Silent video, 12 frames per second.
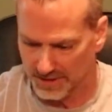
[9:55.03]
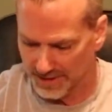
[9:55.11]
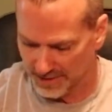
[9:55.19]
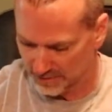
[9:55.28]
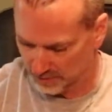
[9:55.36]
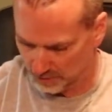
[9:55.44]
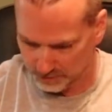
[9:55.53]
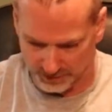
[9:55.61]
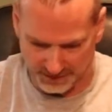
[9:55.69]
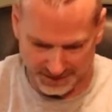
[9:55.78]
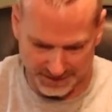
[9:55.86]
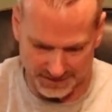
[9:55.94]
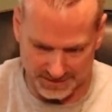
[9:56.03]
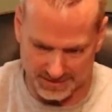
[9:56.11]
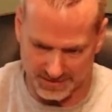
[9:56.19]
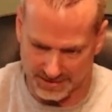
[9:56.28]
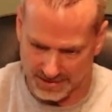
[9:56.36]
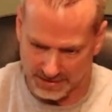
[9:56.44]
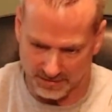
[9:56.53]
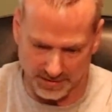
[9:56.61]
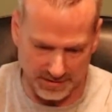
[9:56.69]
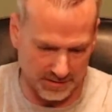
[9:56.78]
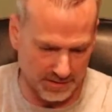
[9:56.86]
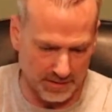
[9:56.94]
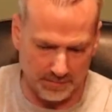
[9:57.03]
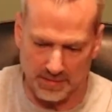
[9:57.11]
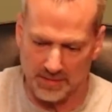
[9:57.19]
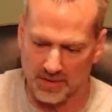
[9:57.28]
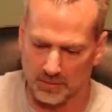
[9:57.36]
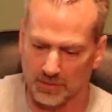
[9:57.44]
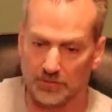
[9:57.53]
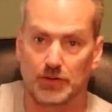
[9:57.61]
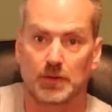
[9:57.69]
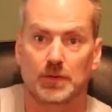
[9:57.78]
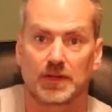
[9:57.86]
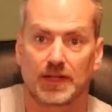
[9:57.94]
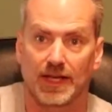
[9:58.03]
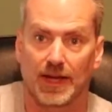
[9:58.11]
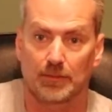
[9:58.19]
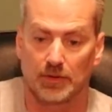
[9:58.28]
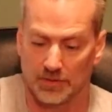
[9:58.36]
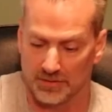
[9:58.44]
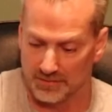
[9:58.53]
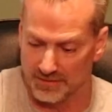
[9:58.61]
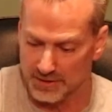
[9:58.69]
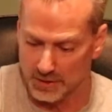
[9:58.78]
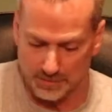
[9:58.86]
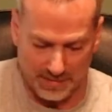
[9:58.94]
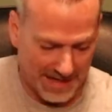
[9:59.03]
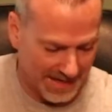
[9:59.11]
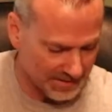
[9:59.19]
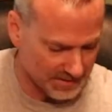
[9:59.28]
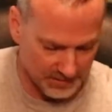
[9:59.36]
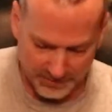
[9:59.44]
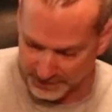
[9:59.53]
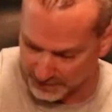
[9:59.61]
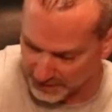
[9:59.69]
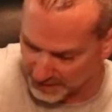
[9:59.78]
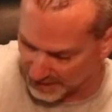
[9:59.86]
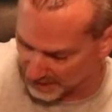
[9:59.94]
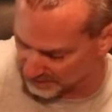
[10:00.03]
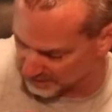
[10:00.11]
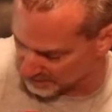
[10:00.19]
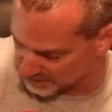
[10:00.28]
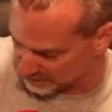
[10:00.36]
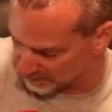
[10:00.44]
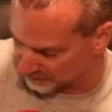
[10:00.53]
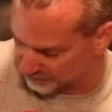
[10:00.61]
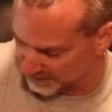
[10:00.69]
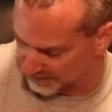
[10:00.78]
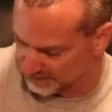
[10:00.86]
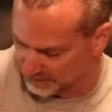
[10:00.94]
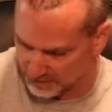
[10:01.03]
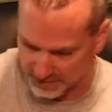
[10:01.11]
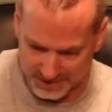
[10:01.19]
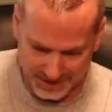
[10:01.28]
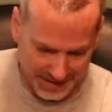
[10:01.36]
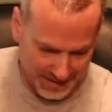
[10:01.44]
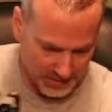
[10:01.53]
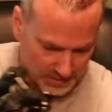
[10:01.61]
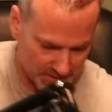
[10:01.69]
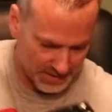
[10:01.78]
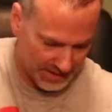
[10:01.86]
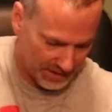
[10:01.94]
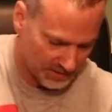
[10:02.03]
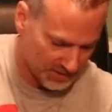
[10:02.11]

and hopefully I can see how maybe I'll review the camera or the video back to figure out how this is going to fit in there, because I don't see how